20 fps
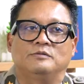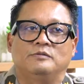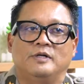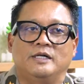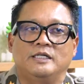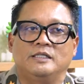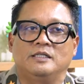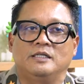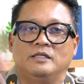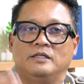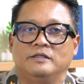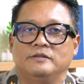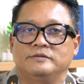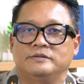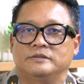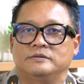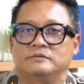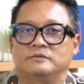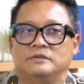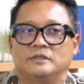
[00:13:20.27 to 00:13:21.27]
why the
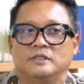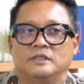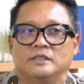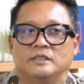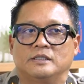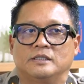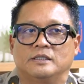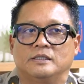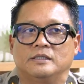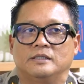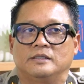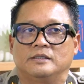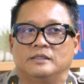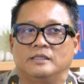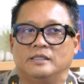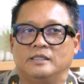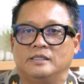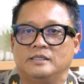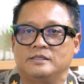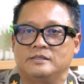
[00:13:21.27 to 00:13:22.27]
laws
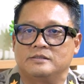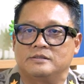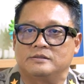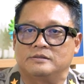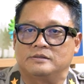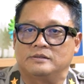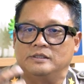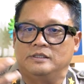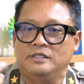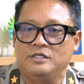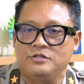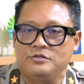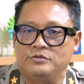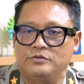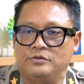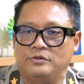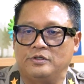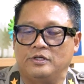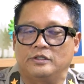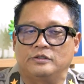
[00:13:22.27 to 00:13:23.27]
is
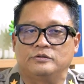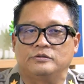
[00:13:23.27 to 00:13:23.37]
issued,